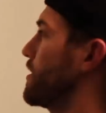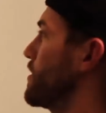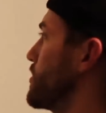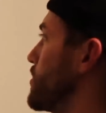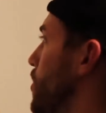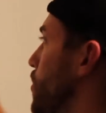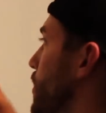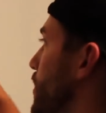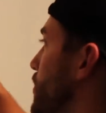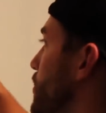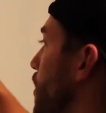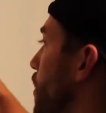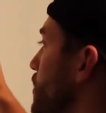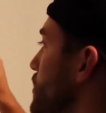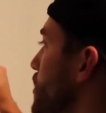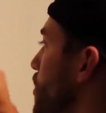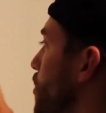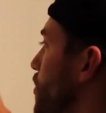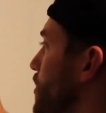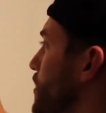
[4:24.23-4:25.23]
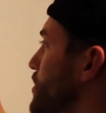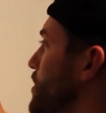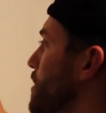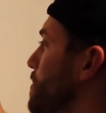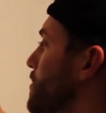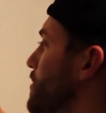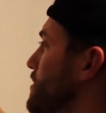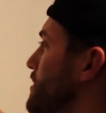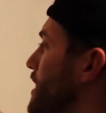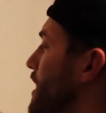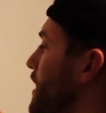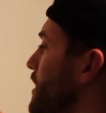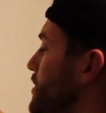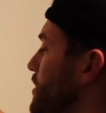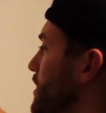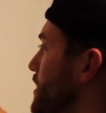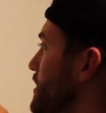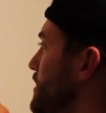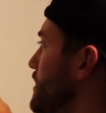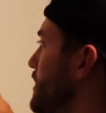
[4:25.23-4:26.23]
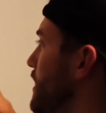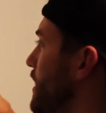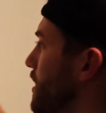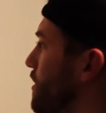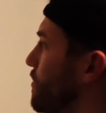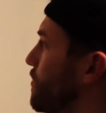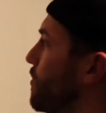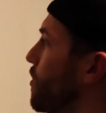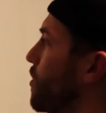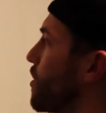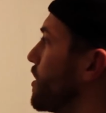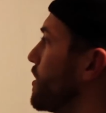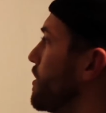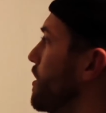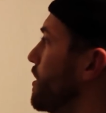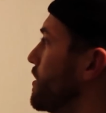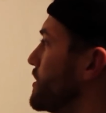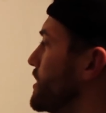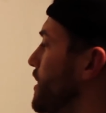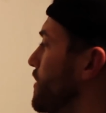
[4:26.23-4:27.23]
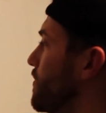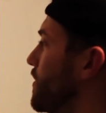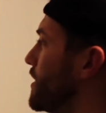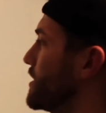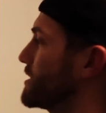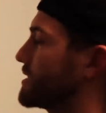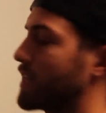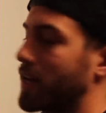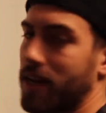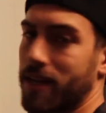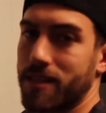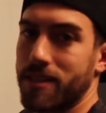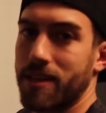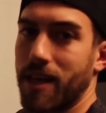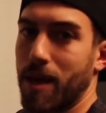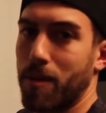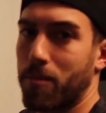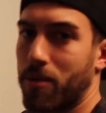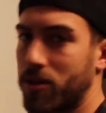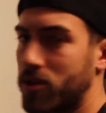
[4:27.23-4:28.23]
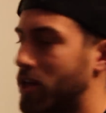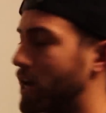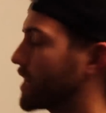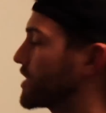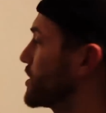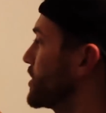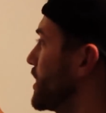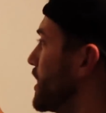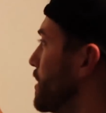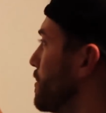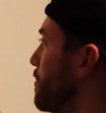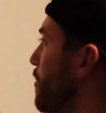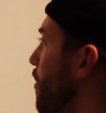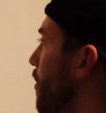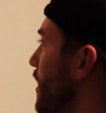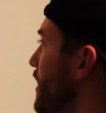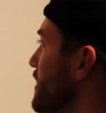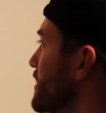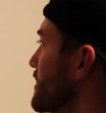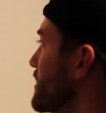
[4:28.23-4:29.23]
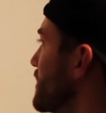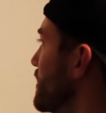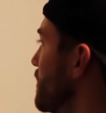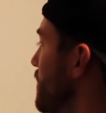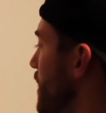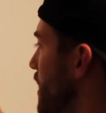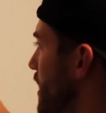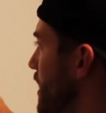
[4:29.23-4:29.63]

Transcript: So with those ownership percentages and a $400 difference and the same projection in points,